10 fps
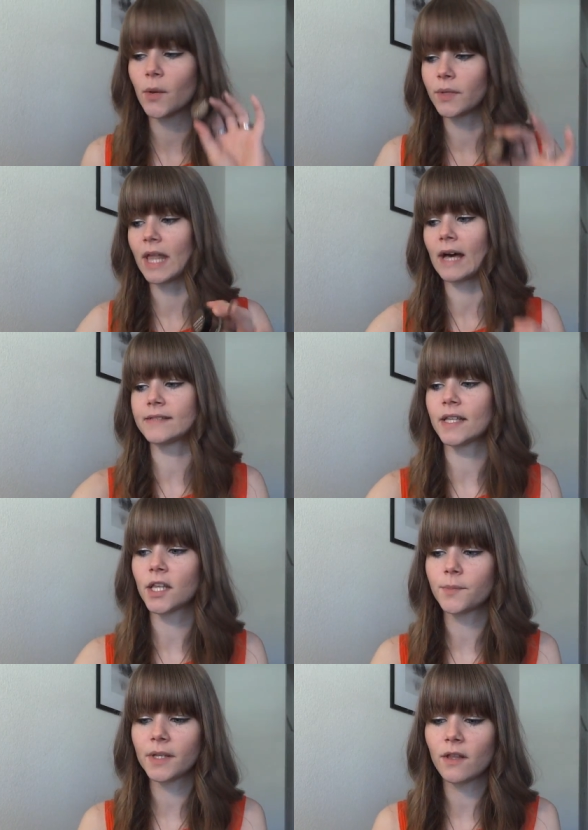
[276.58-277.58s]
it would last a
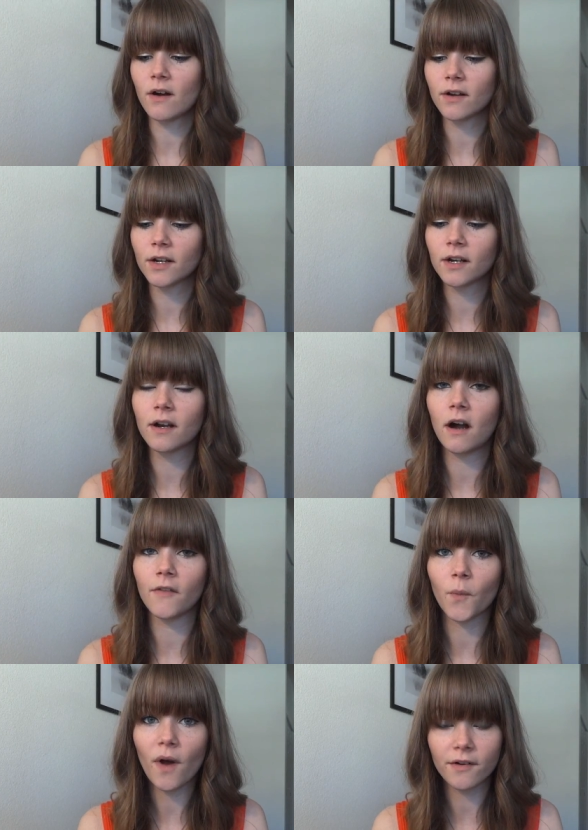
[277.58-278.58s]
little bit longer
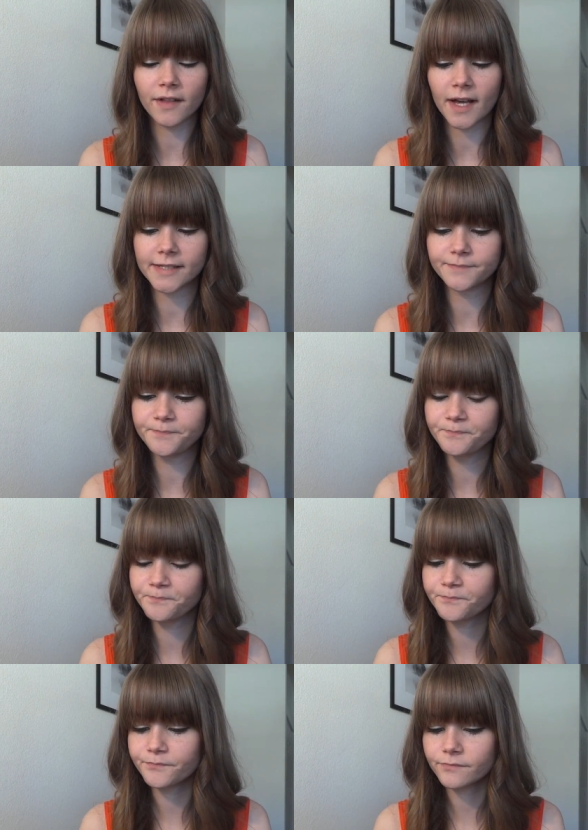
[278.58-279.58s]
on the waterline
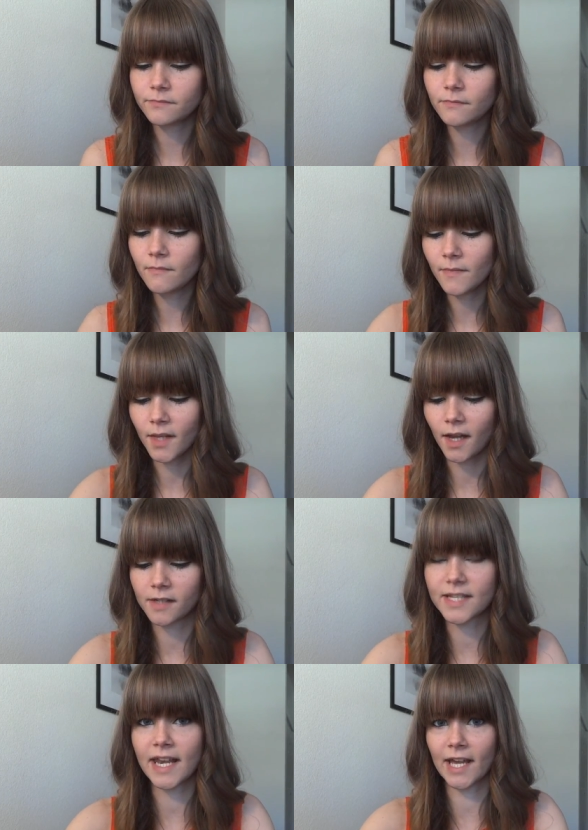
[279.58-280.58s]

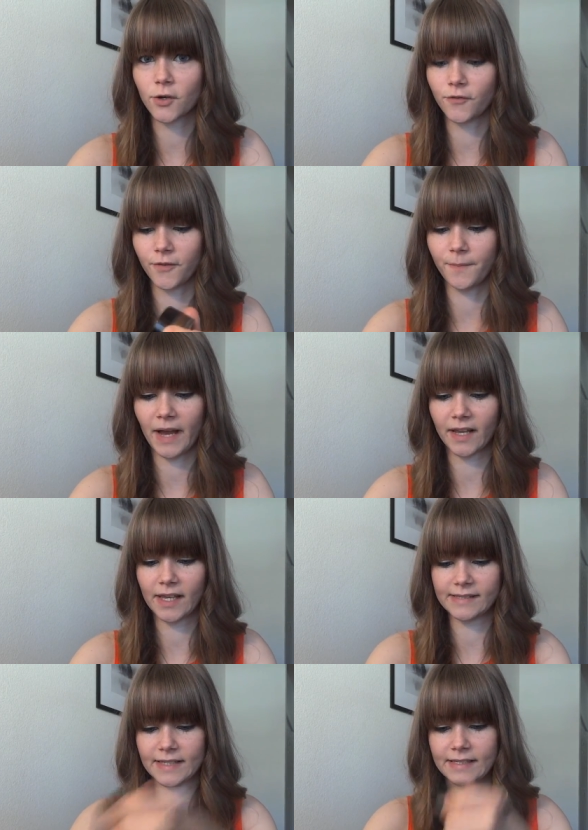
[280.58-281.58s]
uh, Teddy Eye Kohl from MAC in
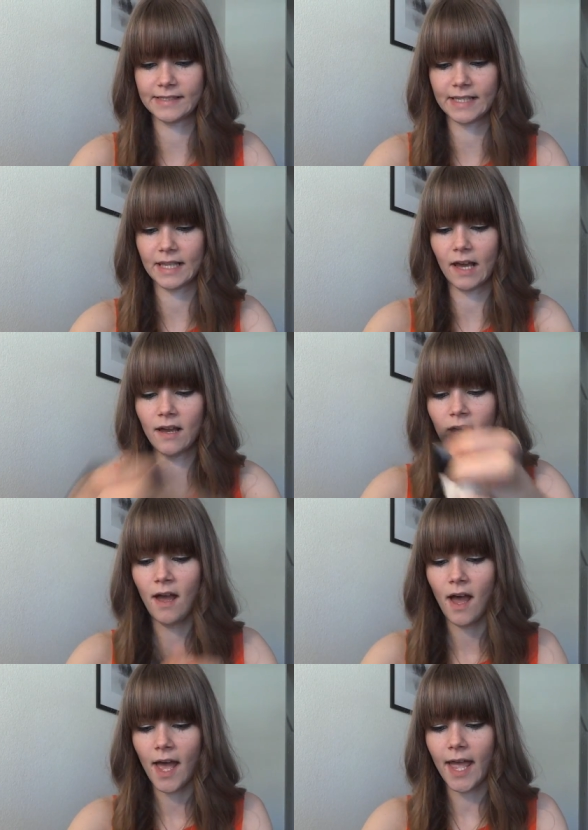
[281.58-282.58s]
case I didn't say that
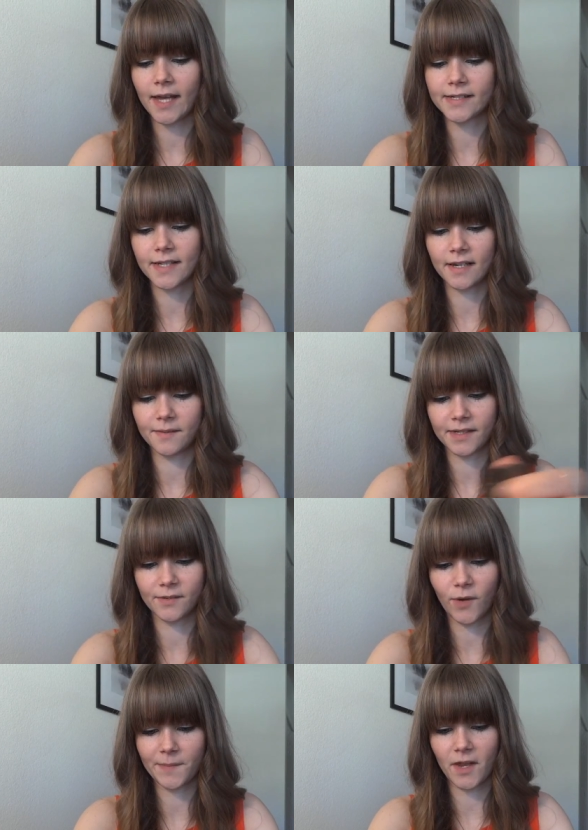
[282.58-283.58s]
and um, I
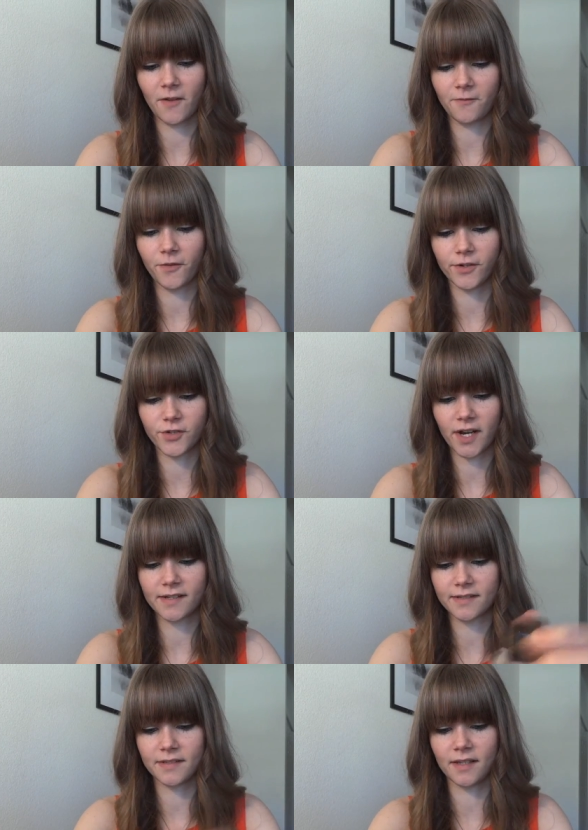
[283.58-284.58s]
need to wipe that off before it
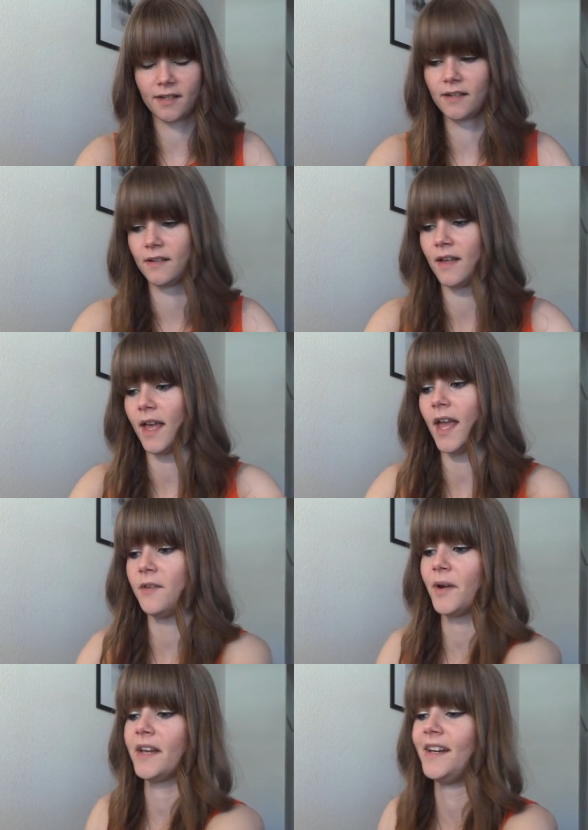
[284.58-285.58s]
dries.
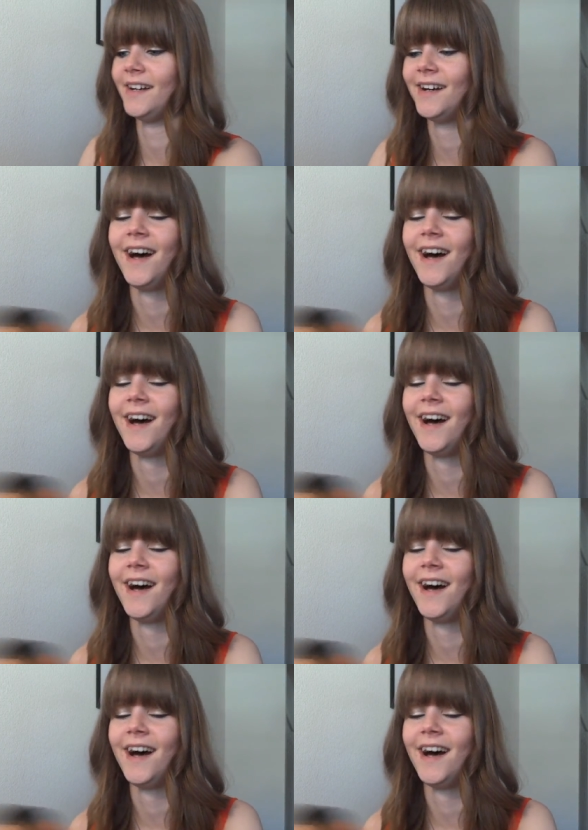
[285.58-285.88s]
Anyway,